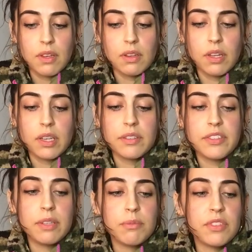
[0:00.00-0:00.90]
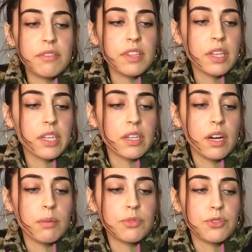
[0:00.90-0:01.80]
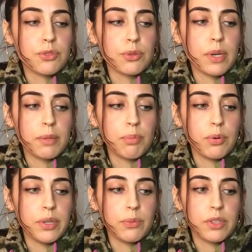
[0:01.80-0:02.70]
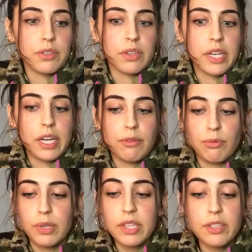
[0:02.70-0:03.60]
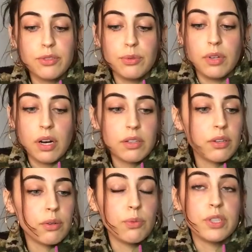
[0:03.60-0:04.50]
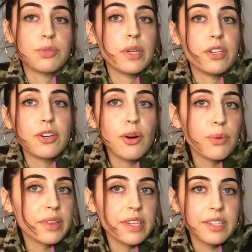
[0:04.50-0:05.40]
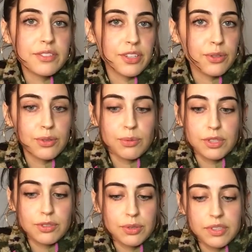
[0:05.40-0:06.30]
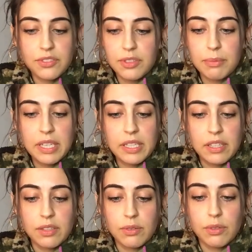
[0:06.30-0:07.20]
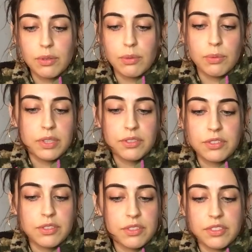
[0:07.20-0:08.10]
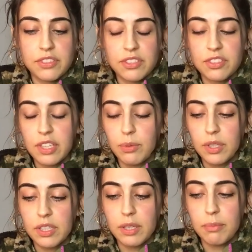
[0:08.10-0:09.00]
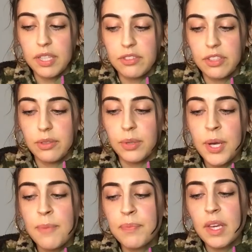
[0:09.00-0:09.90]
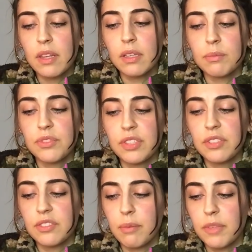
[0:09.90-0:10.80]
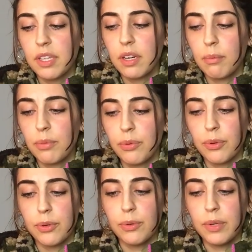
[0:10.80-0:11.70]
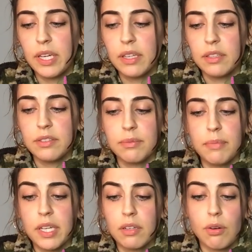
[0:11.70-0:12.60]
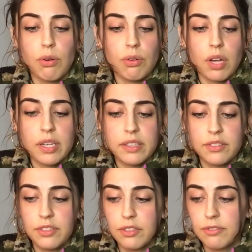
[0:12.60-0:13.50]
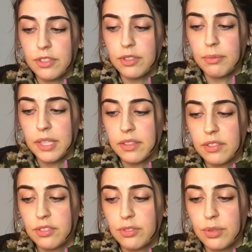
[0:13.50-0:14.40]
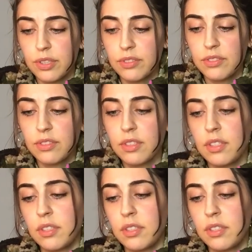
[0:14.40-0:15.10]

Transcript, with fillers: Like, it seems even like it comes through at a point where you're like, I really do not know which way to go with this. I don't know what choice to make. I don't know which decision I want to commit to. And then I'm seeing something come through and make it a whole lot easier for you to make this choice.